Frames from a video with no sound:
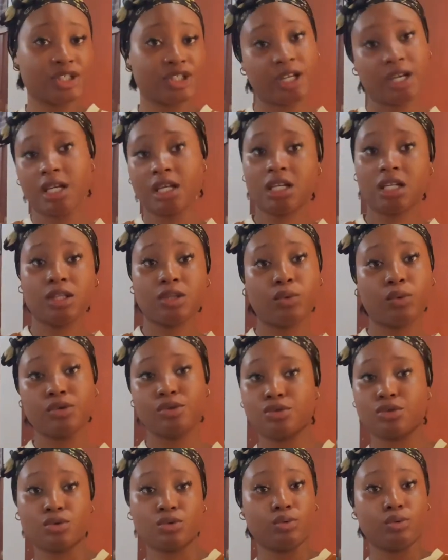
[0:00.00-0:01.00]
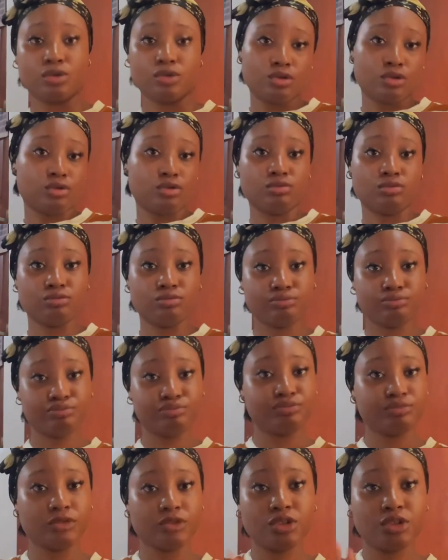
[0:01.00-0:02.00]
check-in, one two one two,
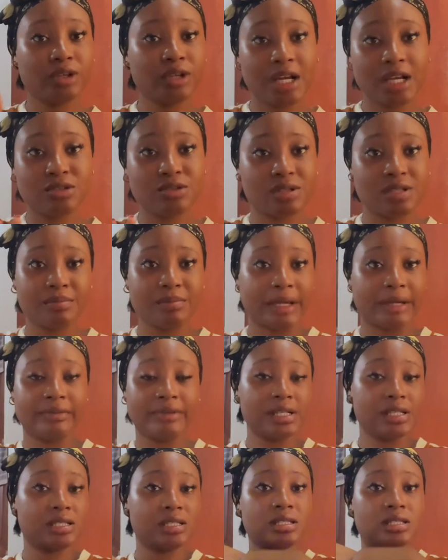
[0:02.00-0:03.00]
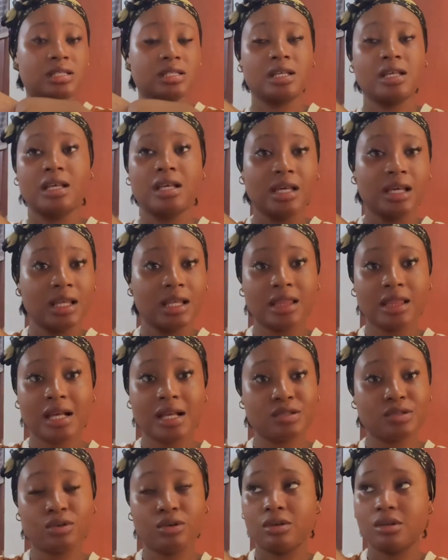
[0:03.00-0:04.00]
so you guys will see my face.
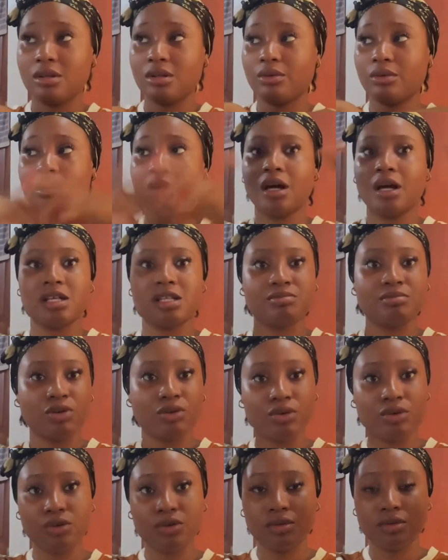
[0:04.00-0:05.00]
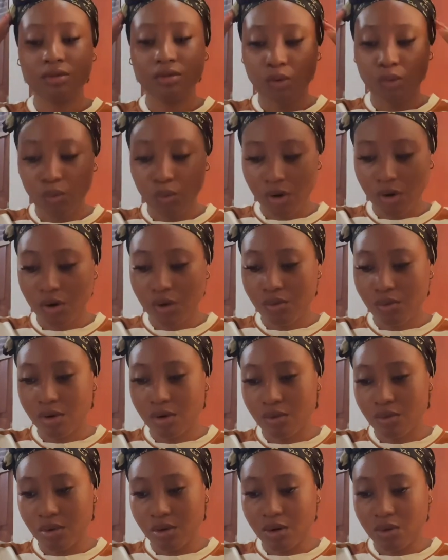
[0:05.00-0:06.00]
That's all. What has been going on? Walk,
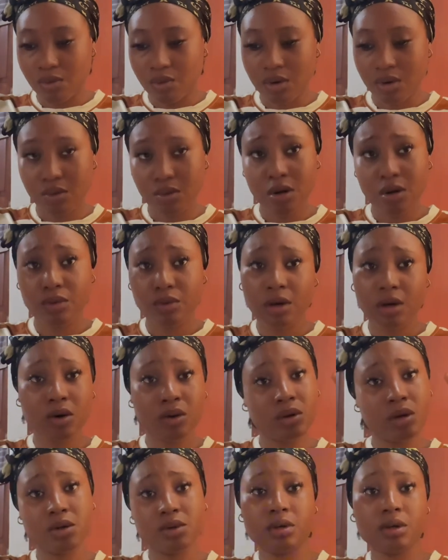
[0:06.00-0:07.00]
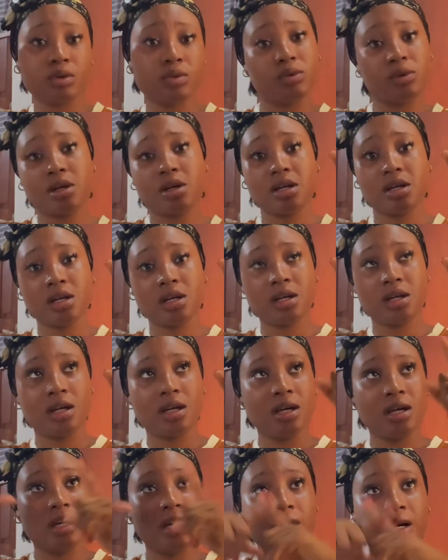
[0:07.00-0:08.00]
walk, walk, walk, walk, walk, walk, walk, walk.
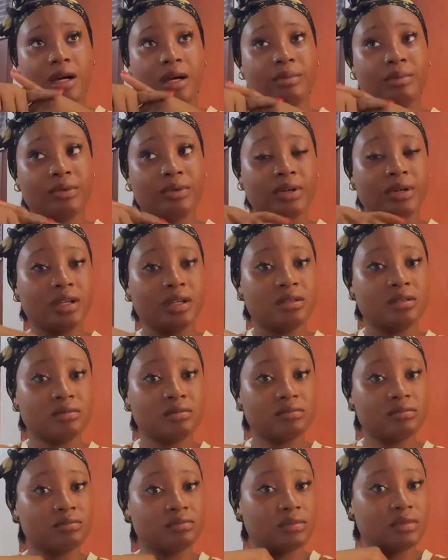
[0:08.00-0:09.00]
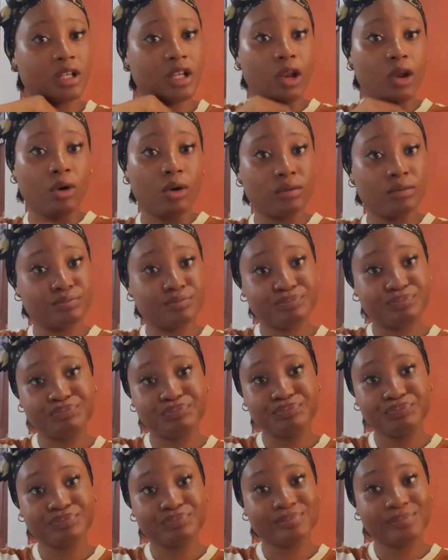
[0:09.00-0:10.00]
I've been walking a lot.
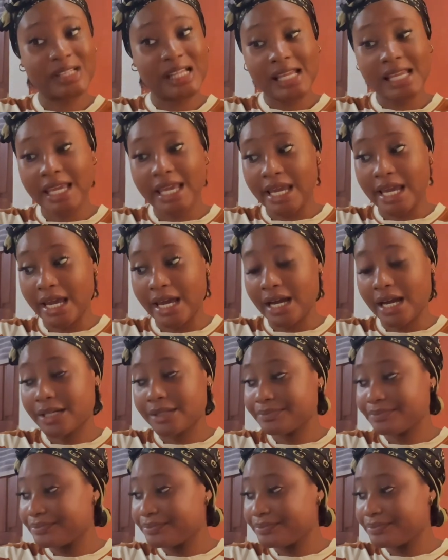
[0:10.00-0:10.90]
Yeah.